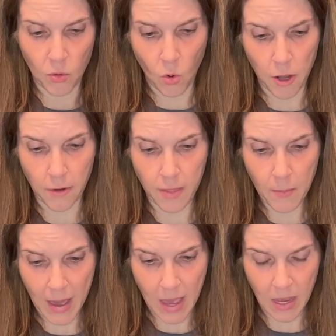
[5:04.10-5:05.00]
the water in the
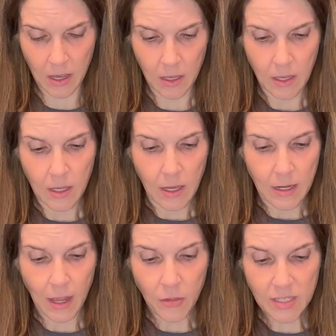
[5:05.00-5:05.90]
bag.
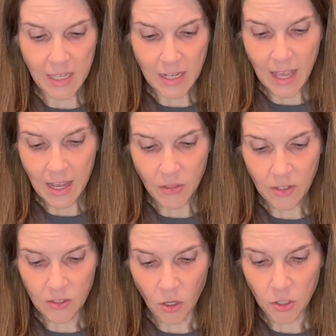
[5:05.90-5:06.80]
Now the DNA and the
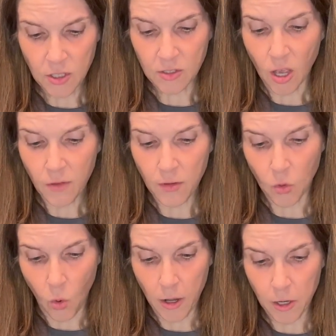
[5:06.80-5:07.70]
salt dissolve in
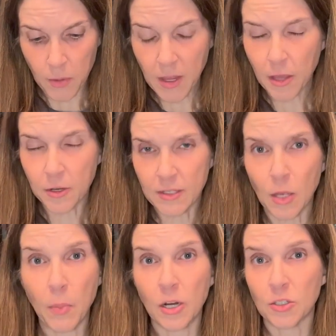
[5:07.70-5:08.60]
the water, but the other
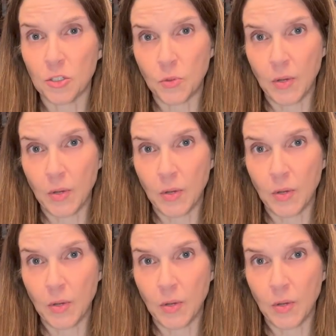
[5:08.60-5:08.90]
cell parts do